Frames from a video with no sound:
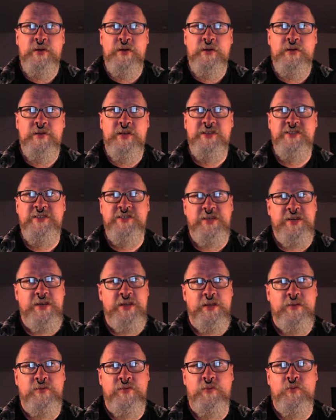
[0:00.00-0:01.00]
Let's see,
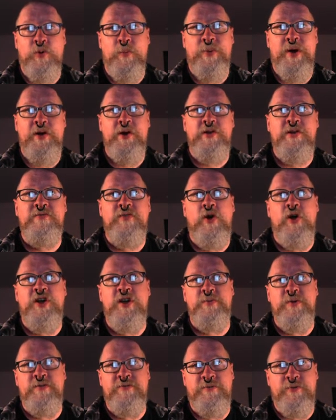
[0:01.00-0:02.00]
the, the rebuttal of
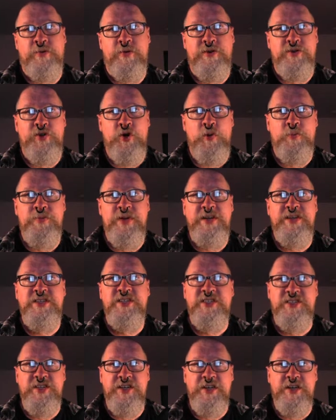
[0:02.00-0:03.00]
argument 4 Don't be
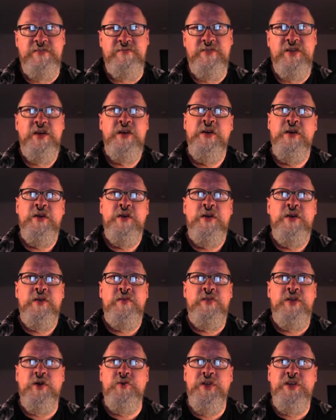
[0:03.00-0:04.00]
deceived.
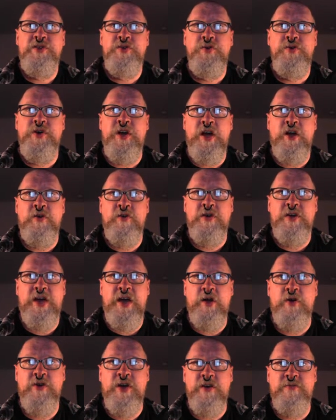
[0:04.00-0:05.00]
The only two
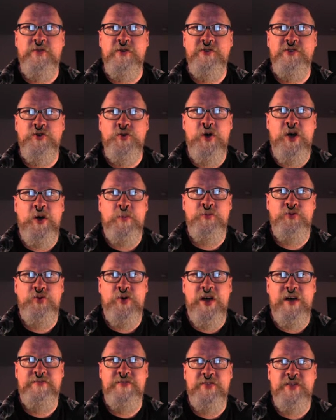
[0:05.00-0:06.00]
caregivers who helped
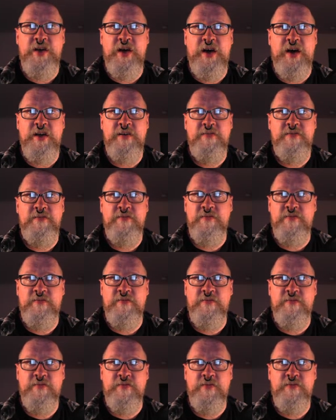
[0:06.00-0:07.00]
draft the I
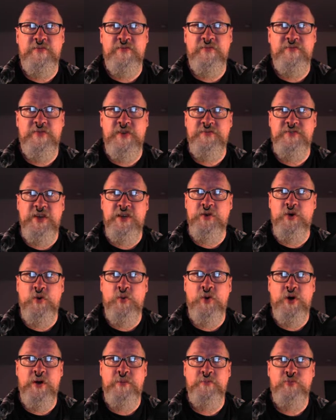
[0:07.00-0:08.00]

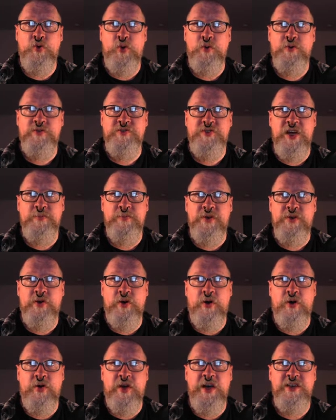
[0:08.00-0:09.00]
1501 pro statement
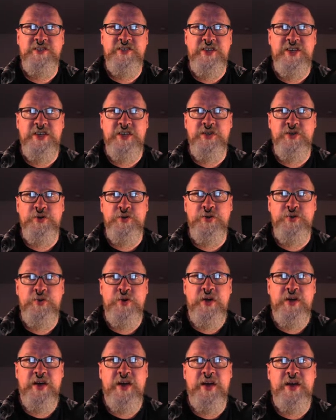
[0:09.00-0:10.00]
are SEU,
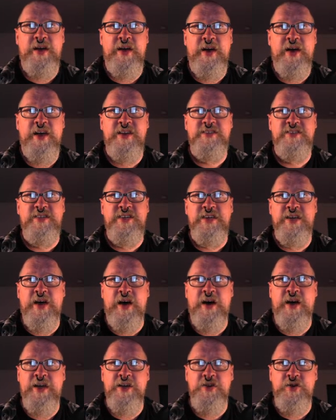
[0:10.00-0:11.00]

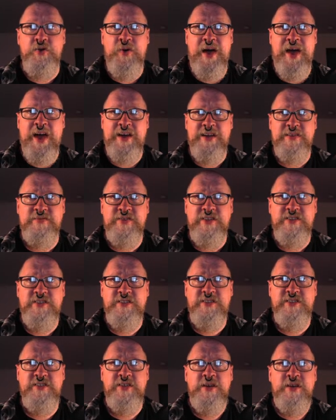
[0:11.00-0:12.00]
SEIU
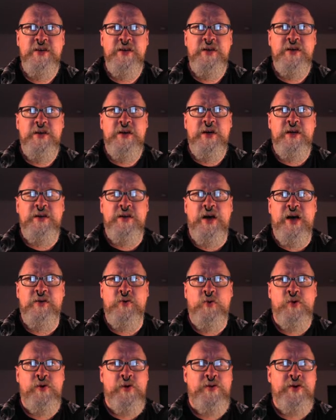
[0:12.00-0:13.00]
activists,
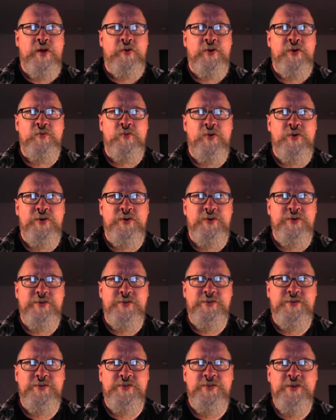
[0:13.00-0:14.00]
not ordinary
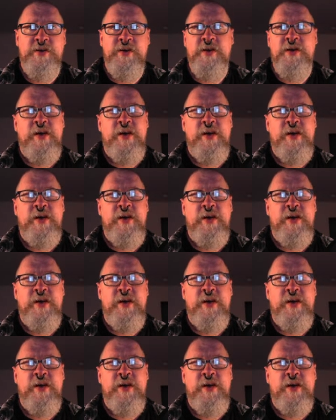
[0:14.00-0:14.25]
workers.